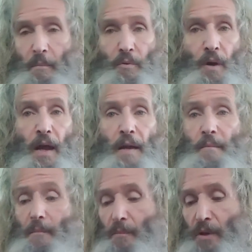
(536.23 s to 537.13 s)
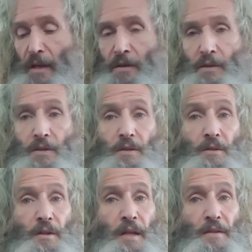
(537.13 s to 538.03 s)
prey, predators,
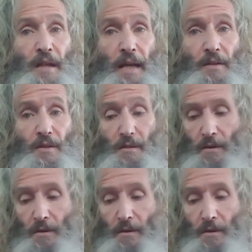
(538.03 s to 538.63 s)
good insects.